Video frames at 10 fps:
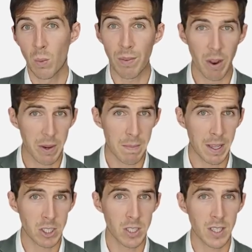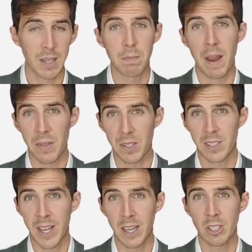We've already mentioned in
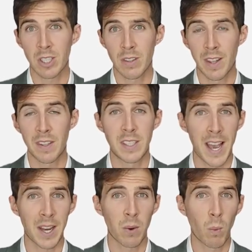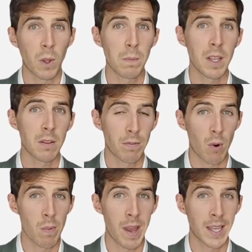method section that the data will be in the
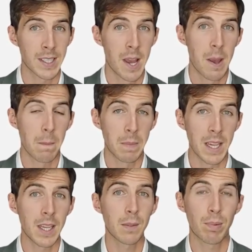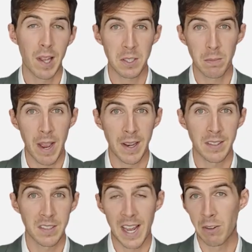format mean plus or
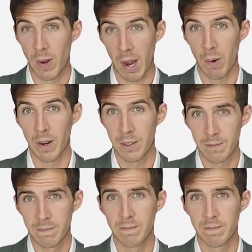minus standard error.